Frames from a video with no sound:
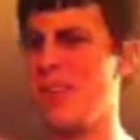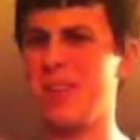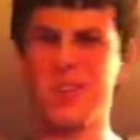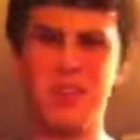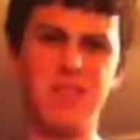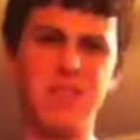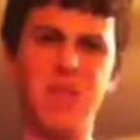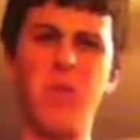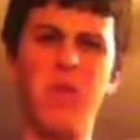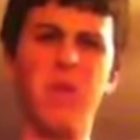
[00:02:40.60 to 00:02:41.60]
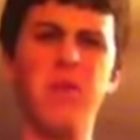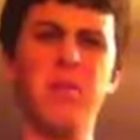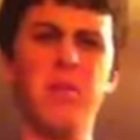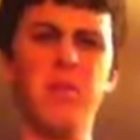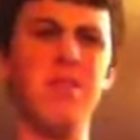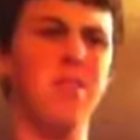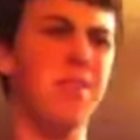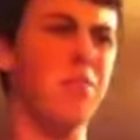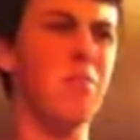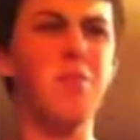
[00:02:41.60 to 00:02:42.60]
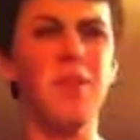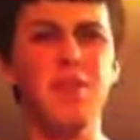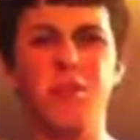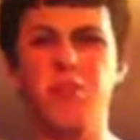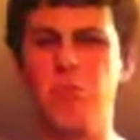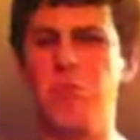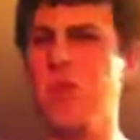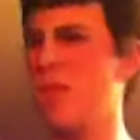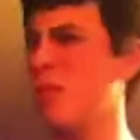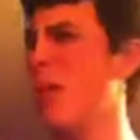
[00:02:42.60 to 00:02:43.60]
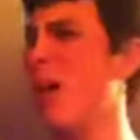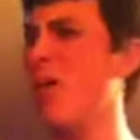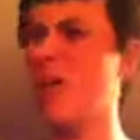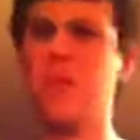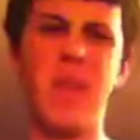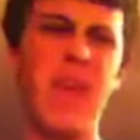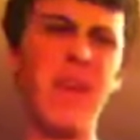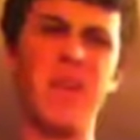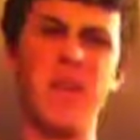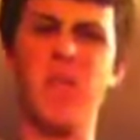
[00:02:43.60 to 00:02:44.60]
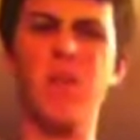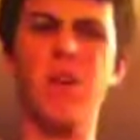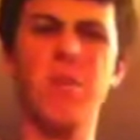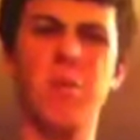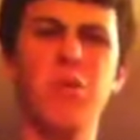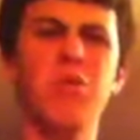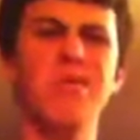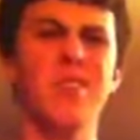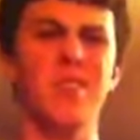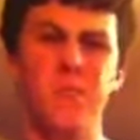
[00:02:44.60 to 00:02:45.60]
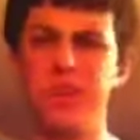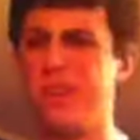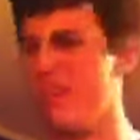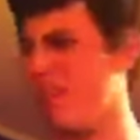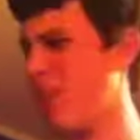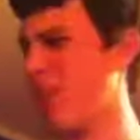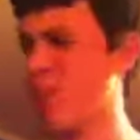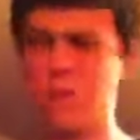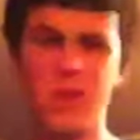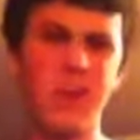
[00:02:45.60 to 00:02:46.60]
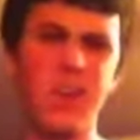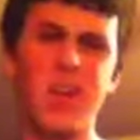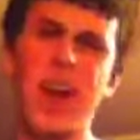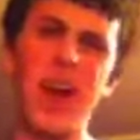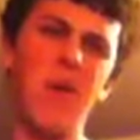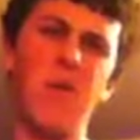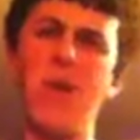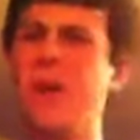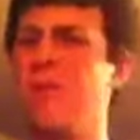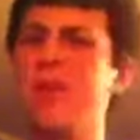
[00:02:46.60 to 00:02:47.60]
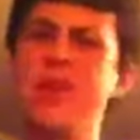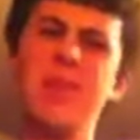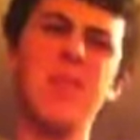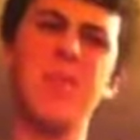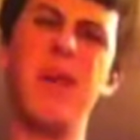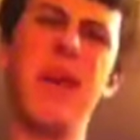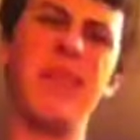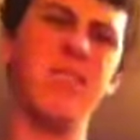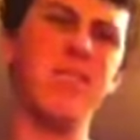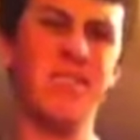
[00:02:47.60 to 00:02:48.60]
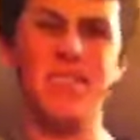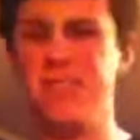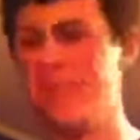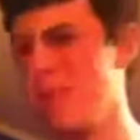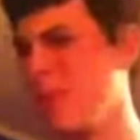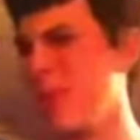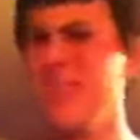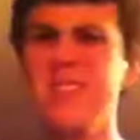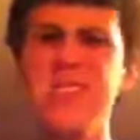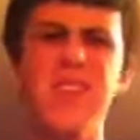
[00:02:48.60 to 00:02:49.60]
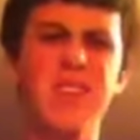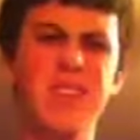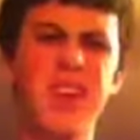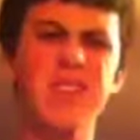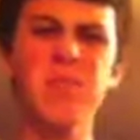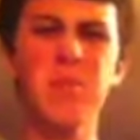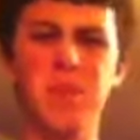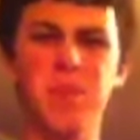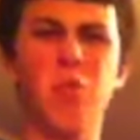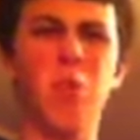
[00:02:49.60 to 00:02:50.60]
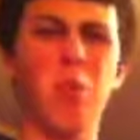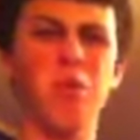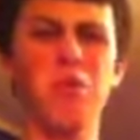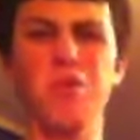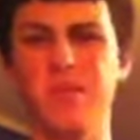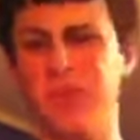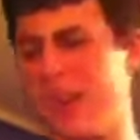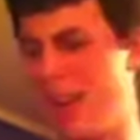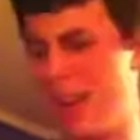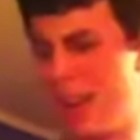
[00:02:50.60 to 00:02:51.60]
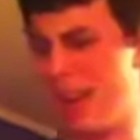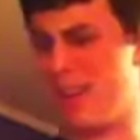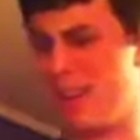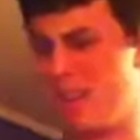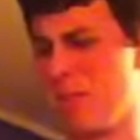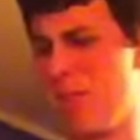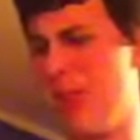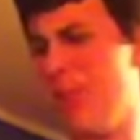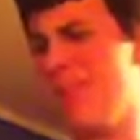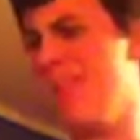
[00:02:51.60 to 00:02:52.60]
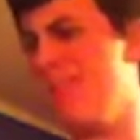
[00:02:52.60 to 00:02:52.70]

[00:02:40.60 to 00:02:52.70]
Even though WWE is pretty much ruining him, telling him to act like a fucking pussy every week and say, oh, I don't want to be in the matches. But he's had some nice promos. I'll give him that.